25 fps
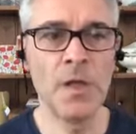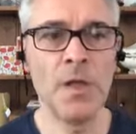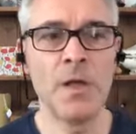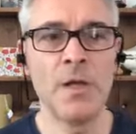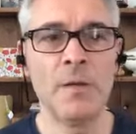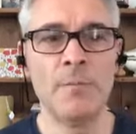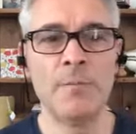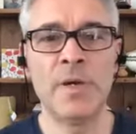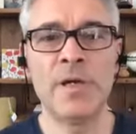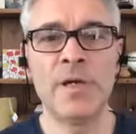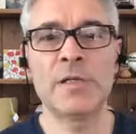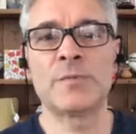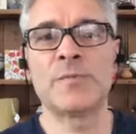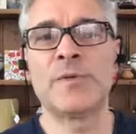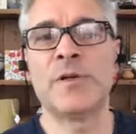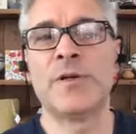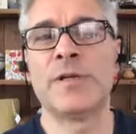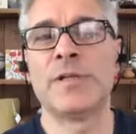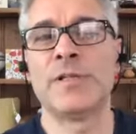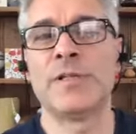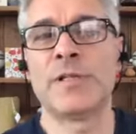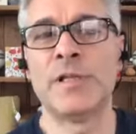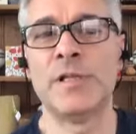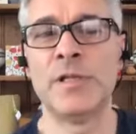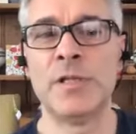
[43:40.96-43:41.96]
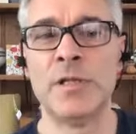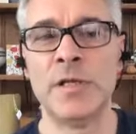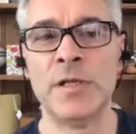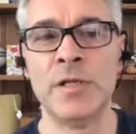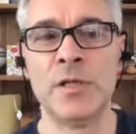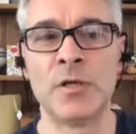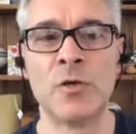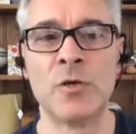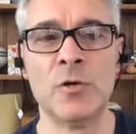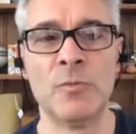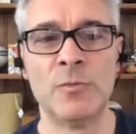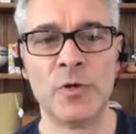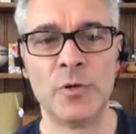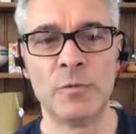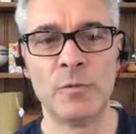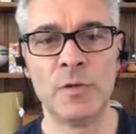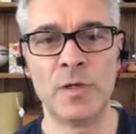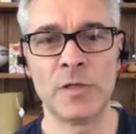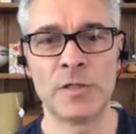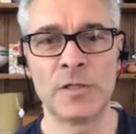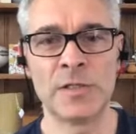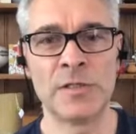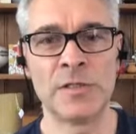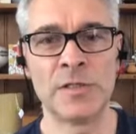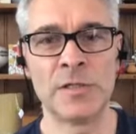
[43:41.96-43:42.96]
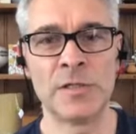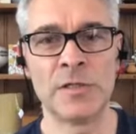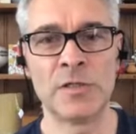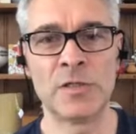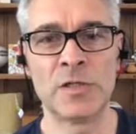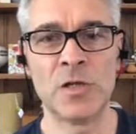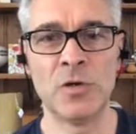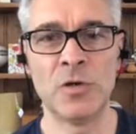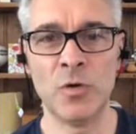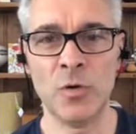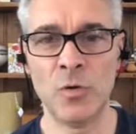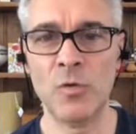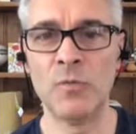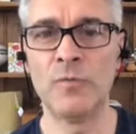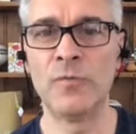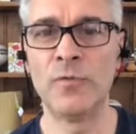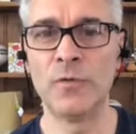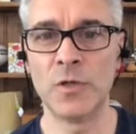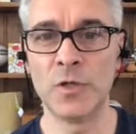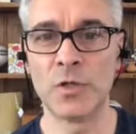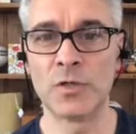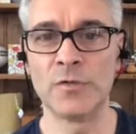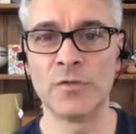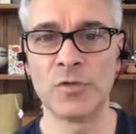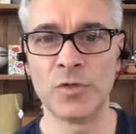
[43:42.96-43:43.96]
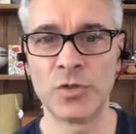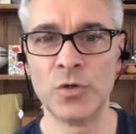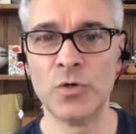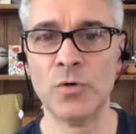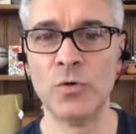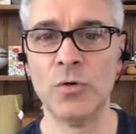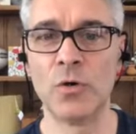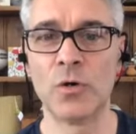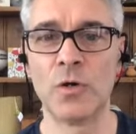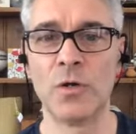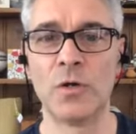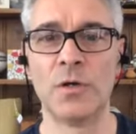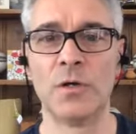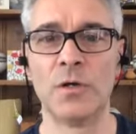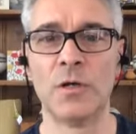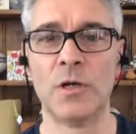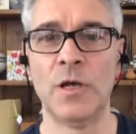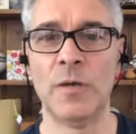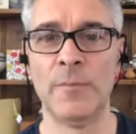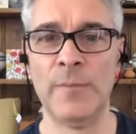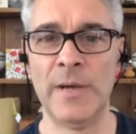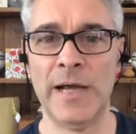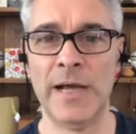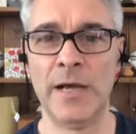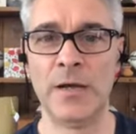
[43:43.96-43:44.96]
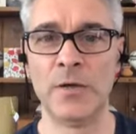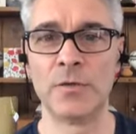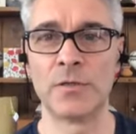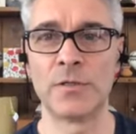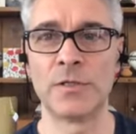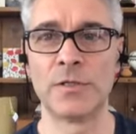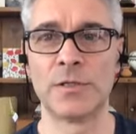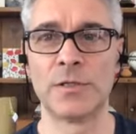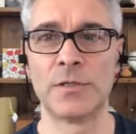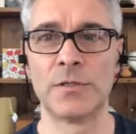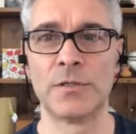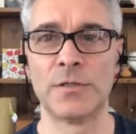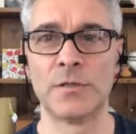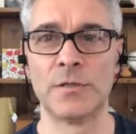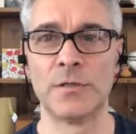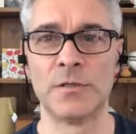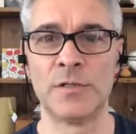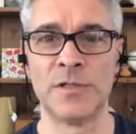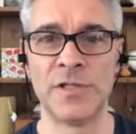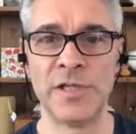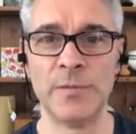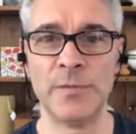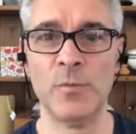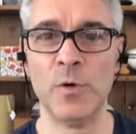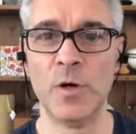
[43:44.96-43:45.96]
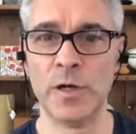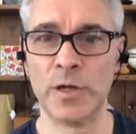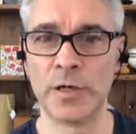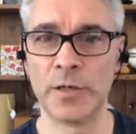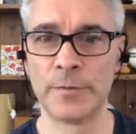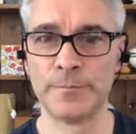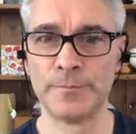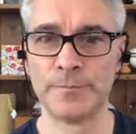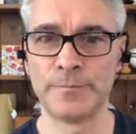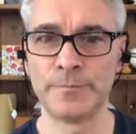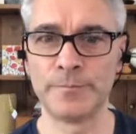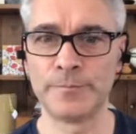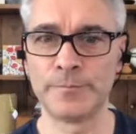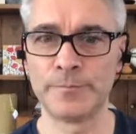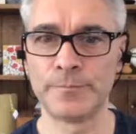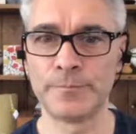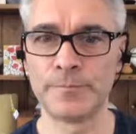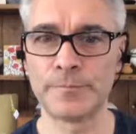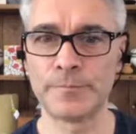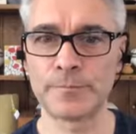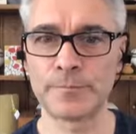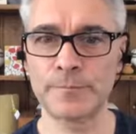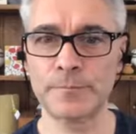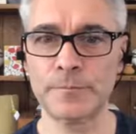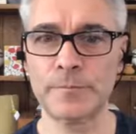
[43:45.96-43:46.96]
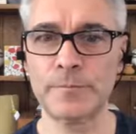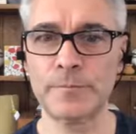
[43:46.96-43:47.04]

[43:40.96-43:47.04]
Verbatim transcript: my experience in the in the corporate world is that there's an awful lot of talk about teamwork, mm-hmm.